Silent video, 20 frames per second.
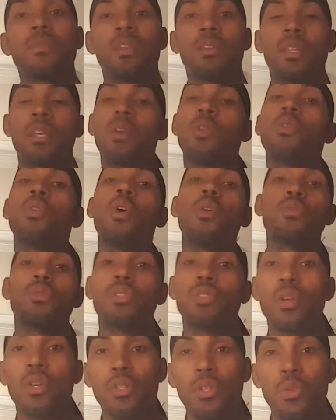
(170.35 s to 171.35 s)
They go
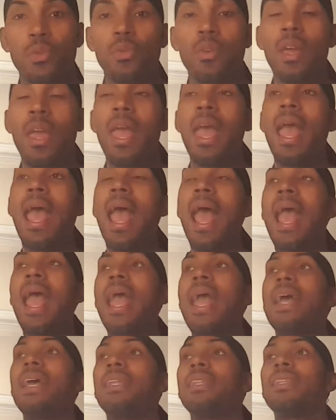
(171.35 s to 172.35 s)
ghost on you.
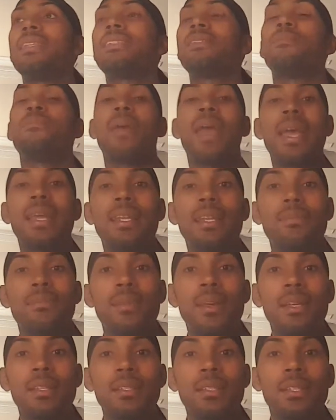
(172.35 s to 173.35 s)
And this
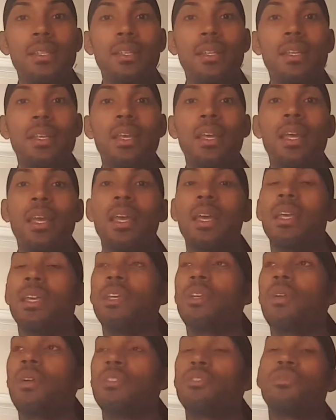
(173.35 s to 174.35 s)
abandonment,
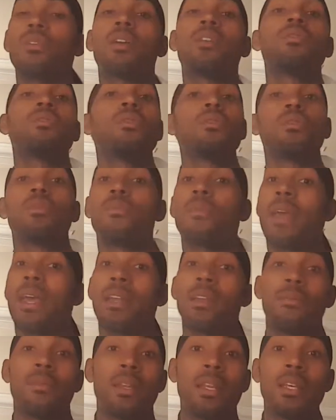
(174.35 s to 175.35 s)
you know, it triggers those
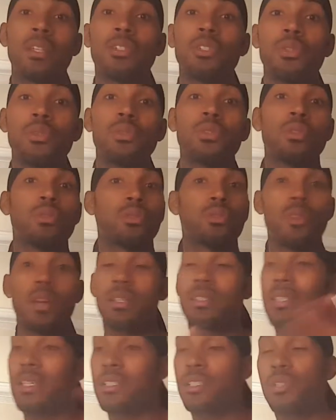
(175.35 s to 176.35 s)
abandonment issues, those
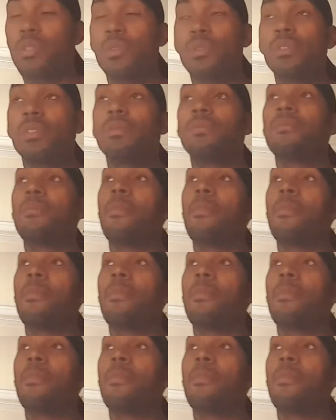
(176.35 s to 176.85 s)
trust issues.